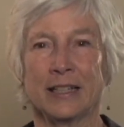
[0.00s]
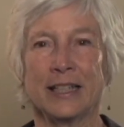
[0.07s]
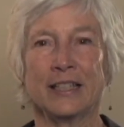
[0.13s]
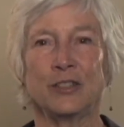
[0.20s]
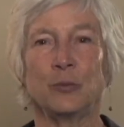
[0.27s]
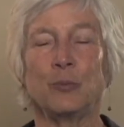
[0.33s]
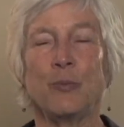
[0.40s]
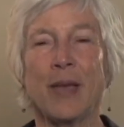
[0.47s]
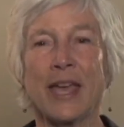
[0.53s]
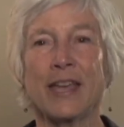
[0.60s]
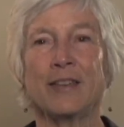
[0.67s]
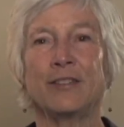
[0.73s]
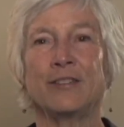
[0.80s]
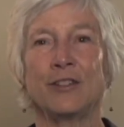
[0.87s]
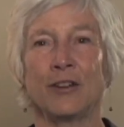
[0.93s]
is
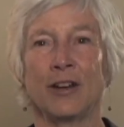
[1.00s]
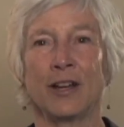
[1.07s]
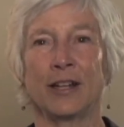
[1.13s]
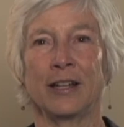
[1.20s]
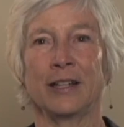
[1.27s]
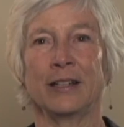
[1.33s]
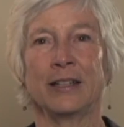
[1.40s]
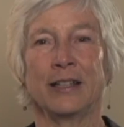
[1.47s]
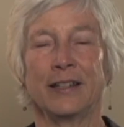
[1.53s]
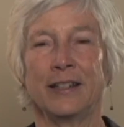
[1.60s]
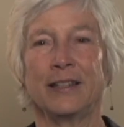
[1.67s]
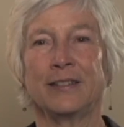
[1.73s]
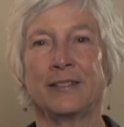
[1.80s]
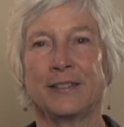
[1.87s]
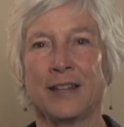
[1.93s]
based on
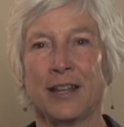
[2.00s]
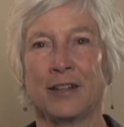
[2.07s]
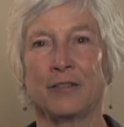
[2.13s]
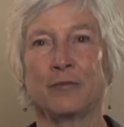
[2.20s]
this state